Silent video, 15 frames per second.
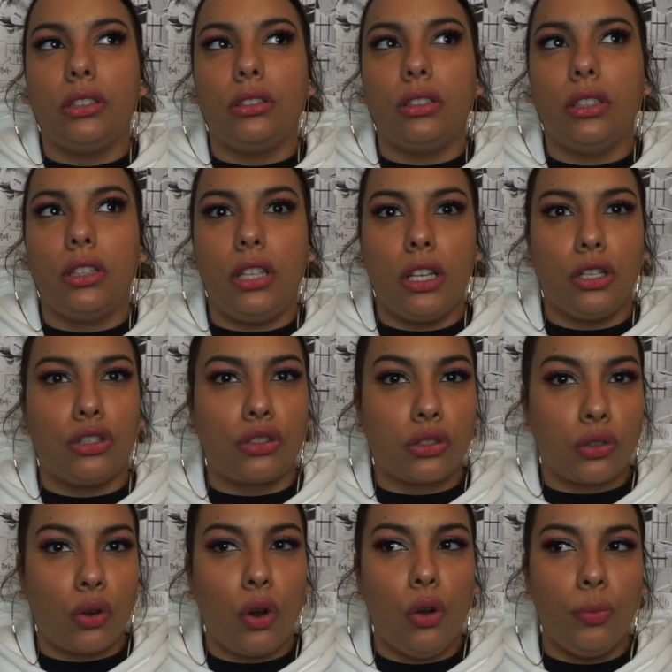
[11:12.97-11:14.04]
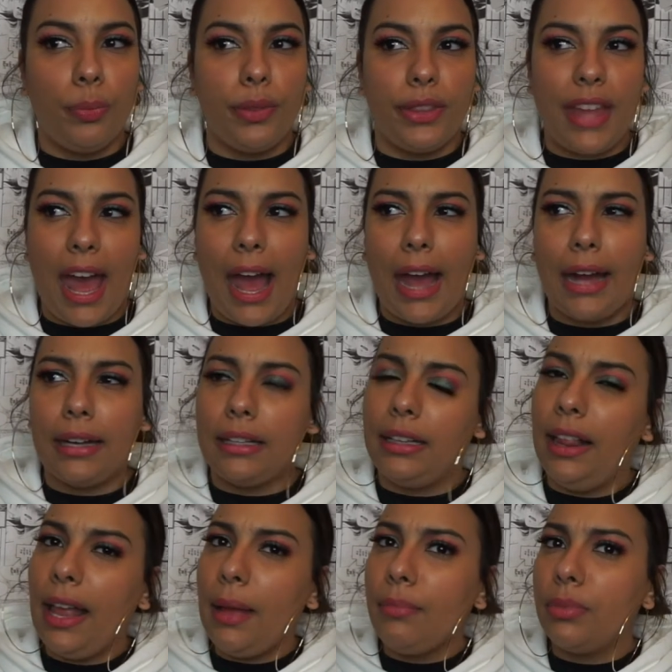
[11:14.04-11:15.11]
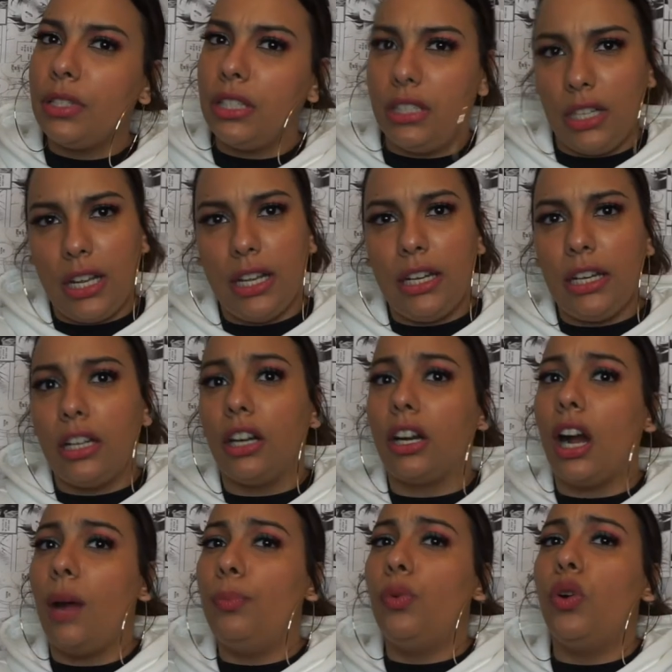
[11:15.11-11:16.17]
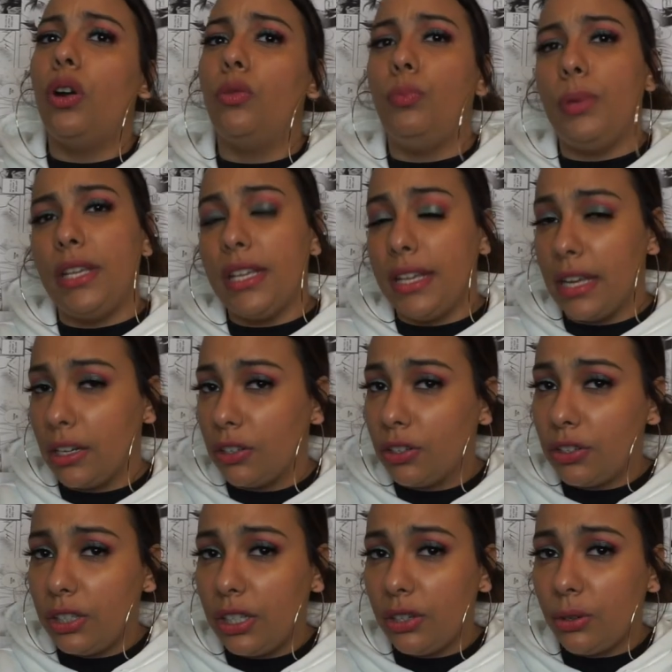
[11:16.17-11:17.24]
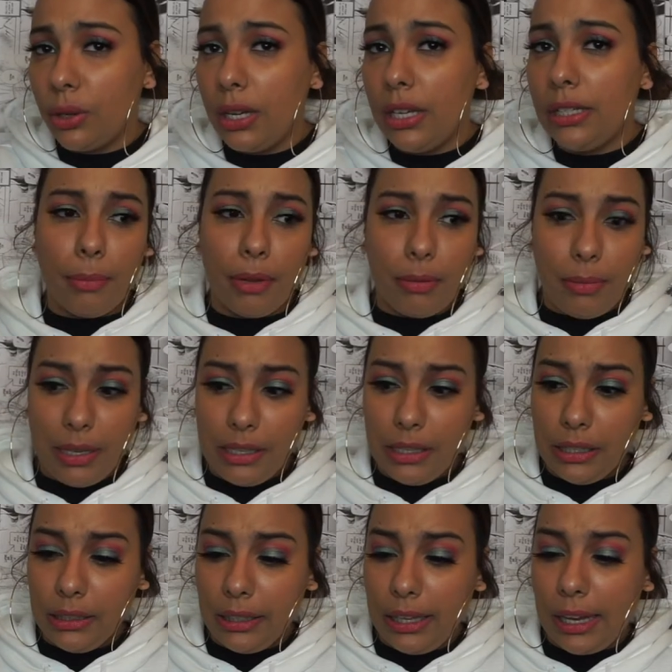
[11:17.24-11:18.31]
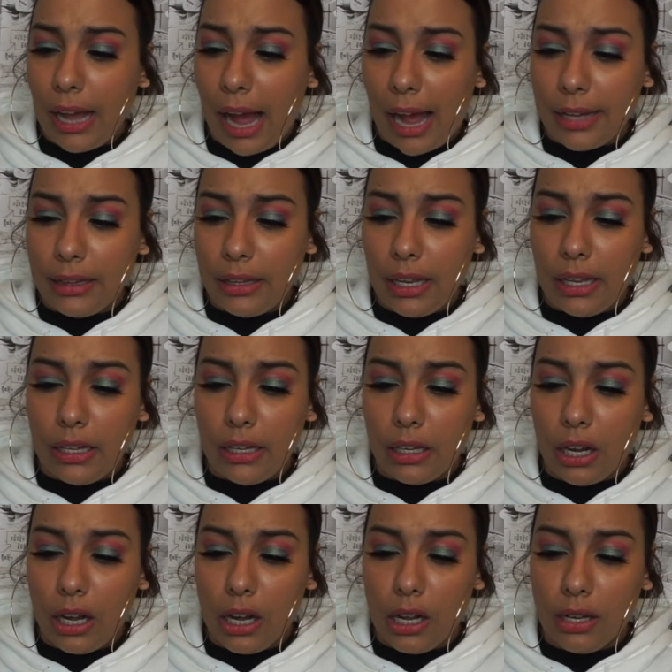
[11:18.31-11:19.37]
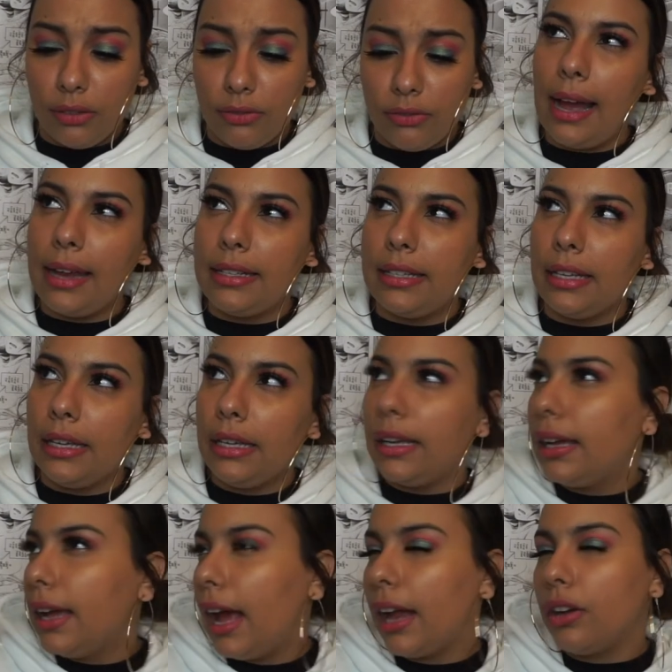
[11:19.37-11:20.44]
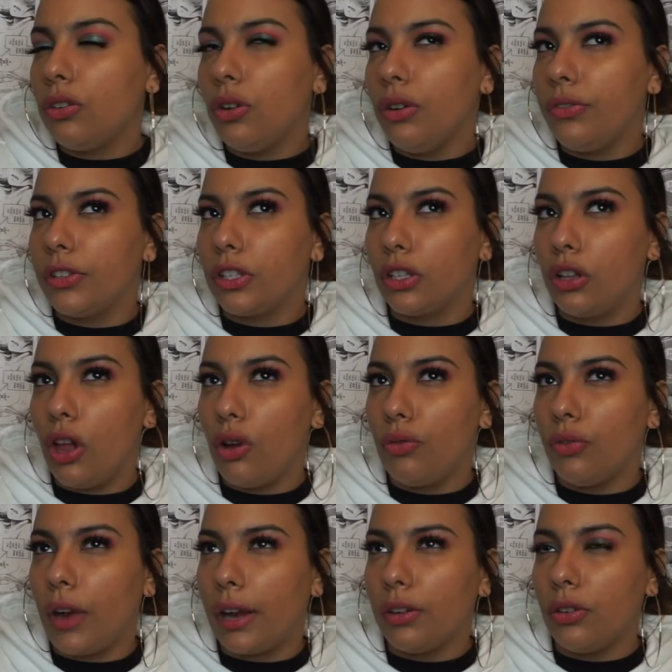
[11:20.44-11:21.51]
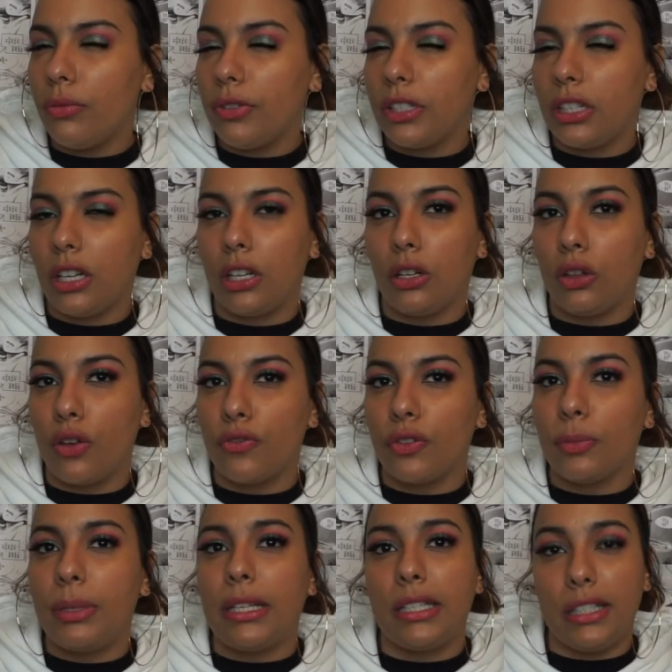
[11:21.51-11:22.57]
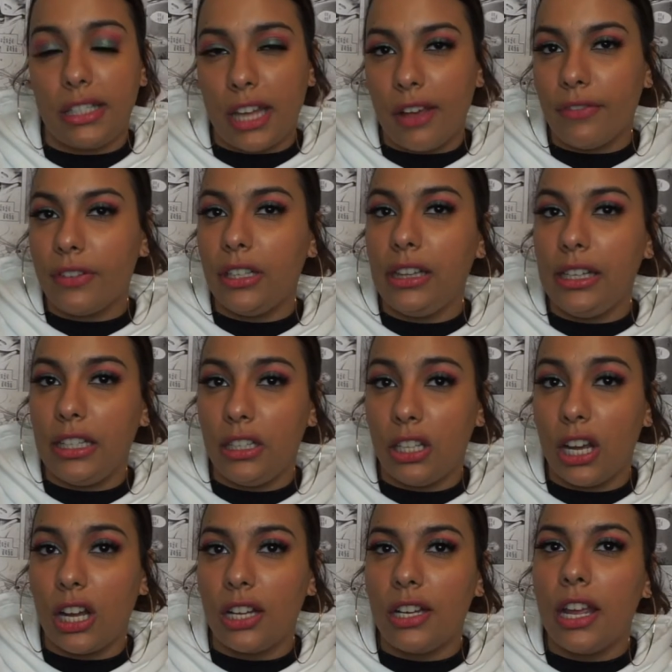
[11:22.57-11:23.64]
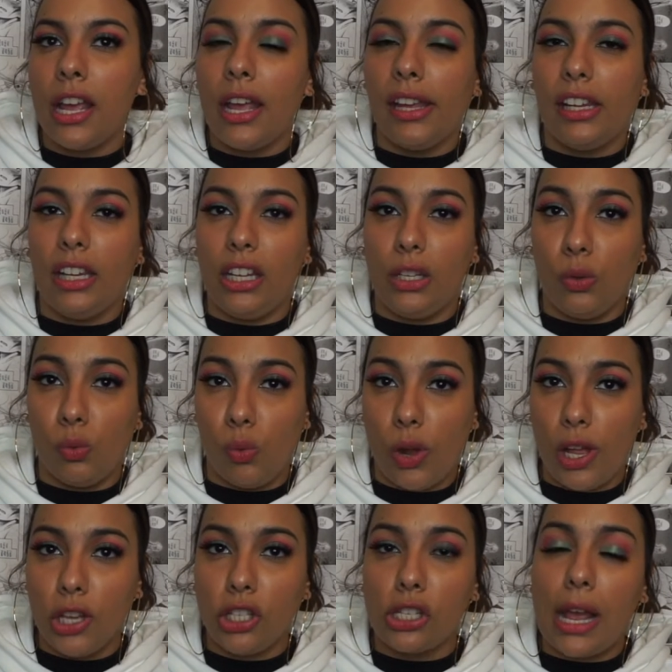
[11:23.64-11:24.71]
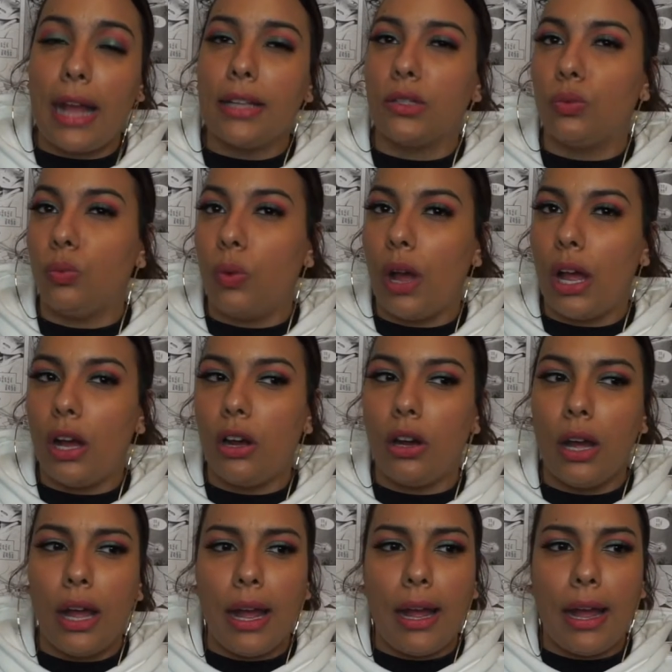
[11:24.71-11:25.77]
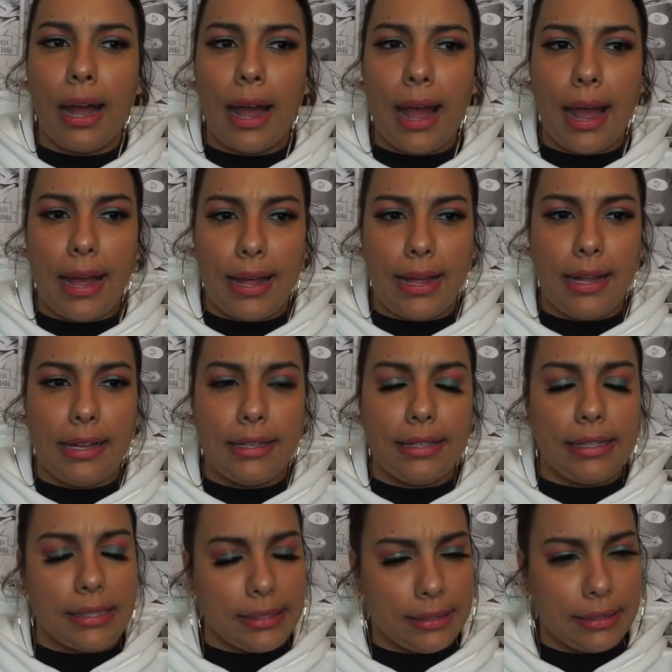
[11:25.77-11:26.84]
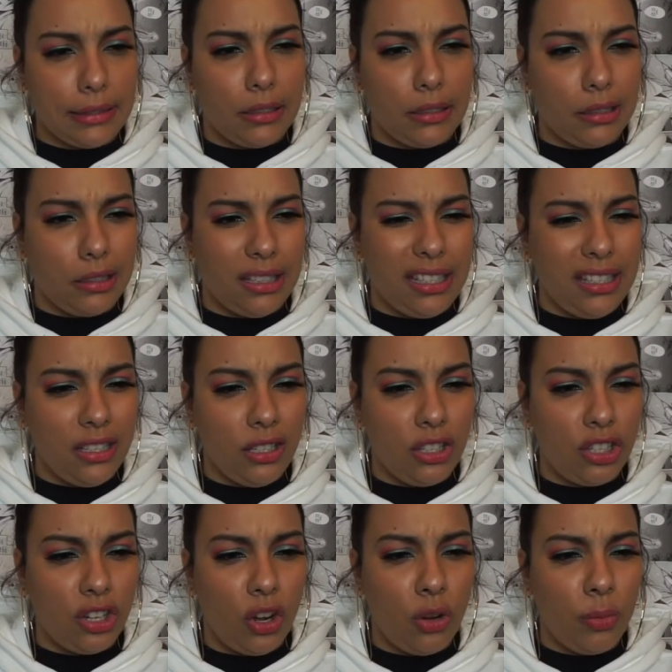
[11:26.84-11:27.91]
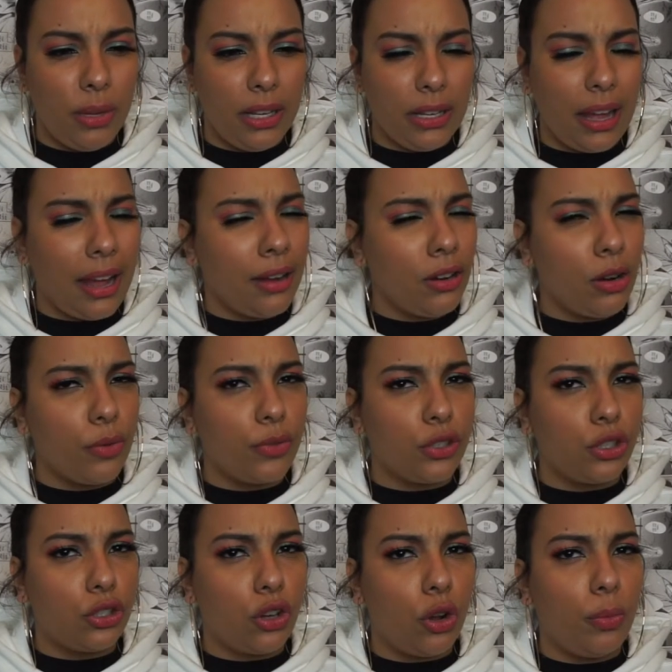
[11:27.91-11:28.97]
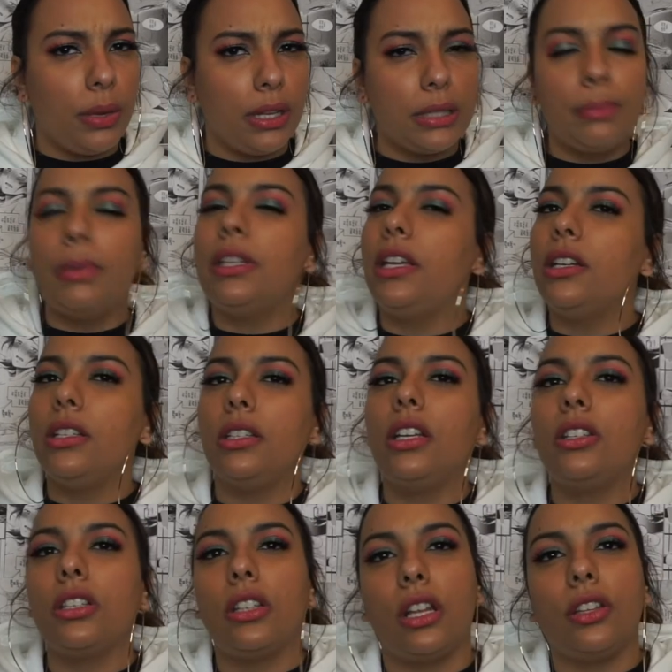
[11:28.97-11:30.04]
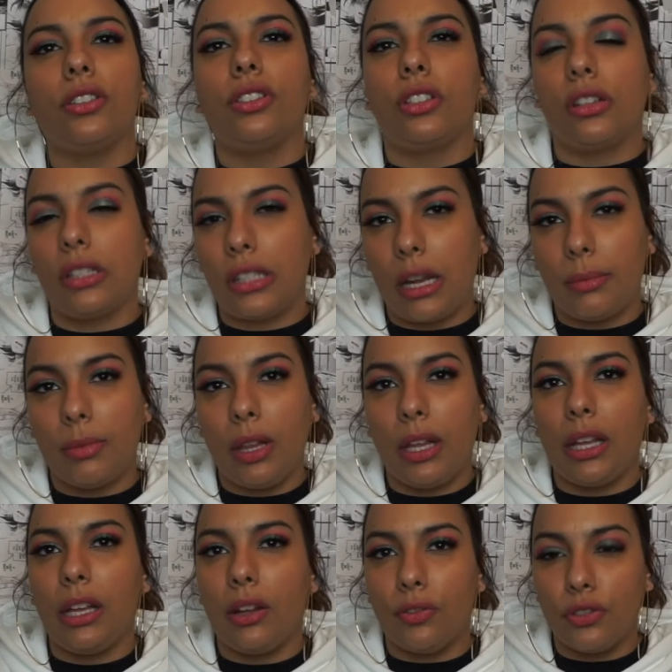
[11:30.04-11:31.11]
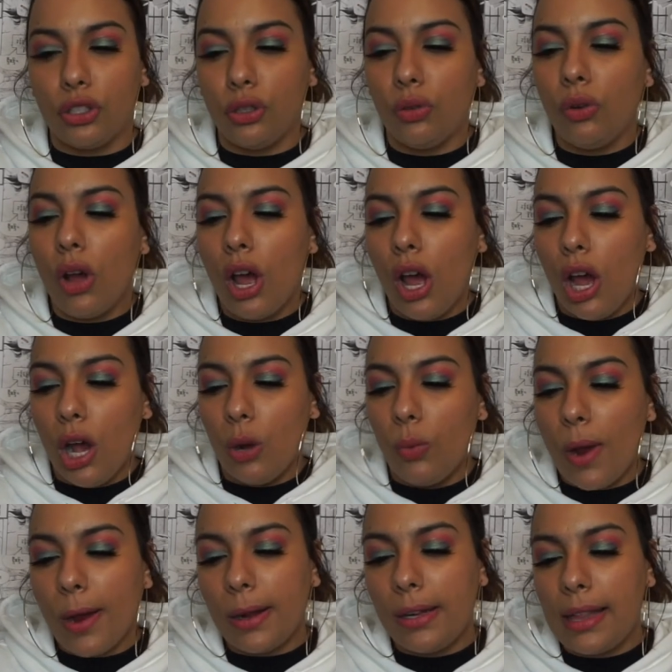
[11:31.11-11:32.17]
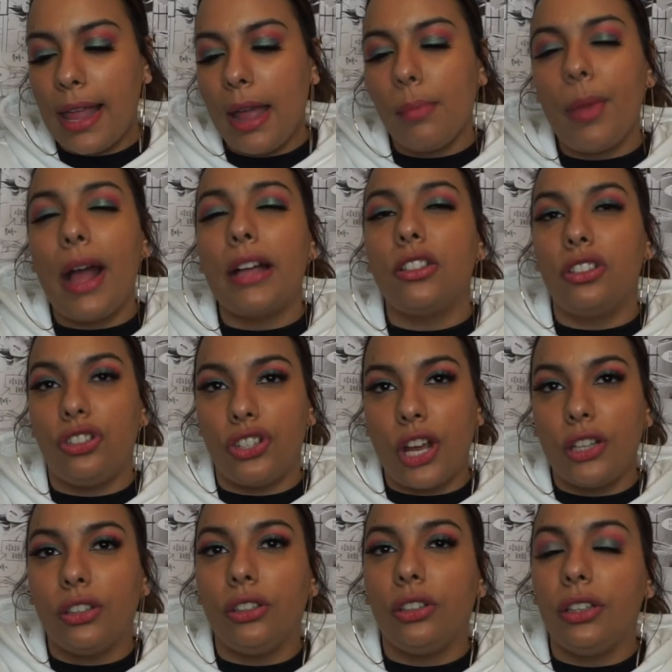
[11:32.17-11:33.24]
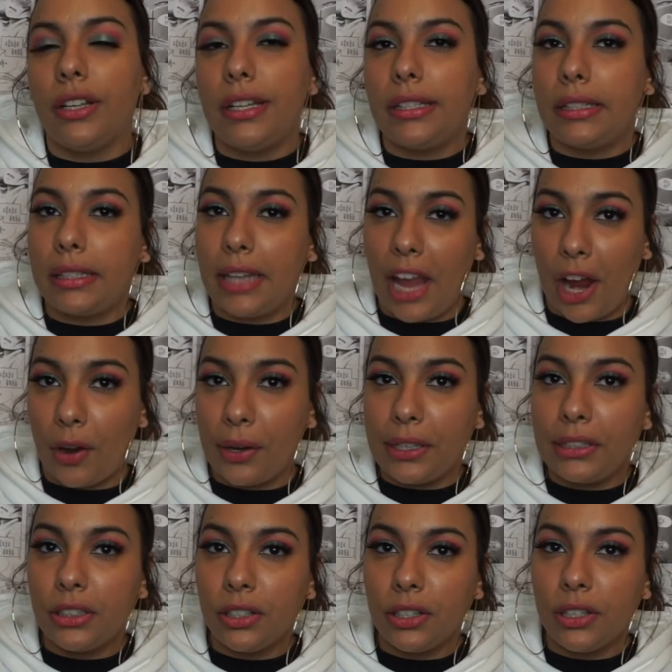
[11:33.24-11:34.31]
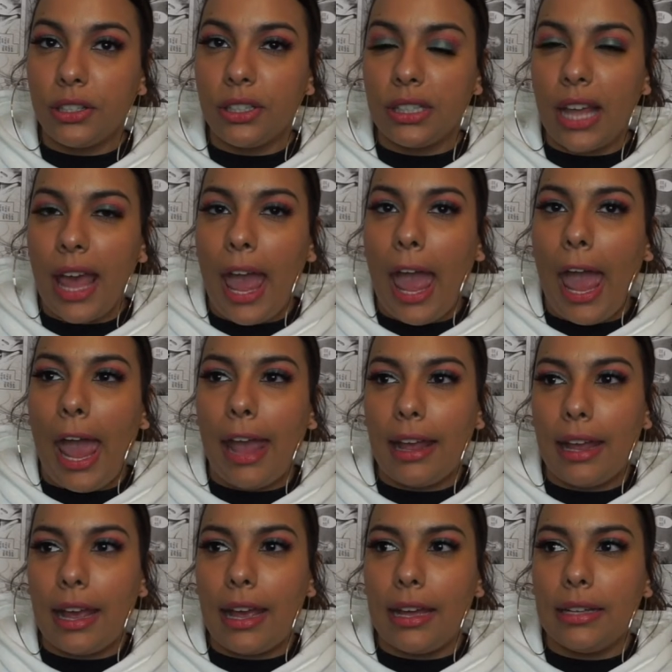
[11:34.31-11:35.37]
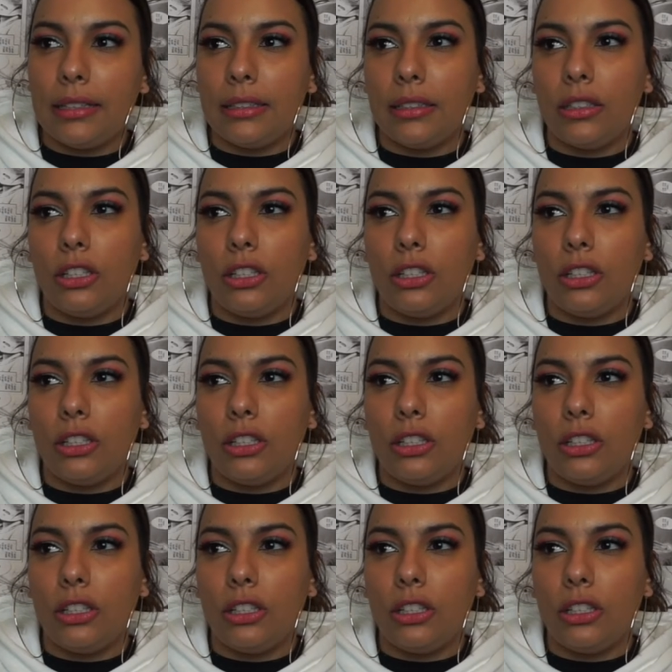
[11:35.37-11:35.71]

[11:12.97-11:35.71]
this trope that Clamp did in a couple of beginner series. Immediately I think of, is it, I don't know if it's Clover, I don't know if it's done in Clover, but it's definitely done in Wish as well as, is it Chobits? I don't know if it's Chobits, but there's another series that I'm thinking of too, where Clamp has genderless characters, and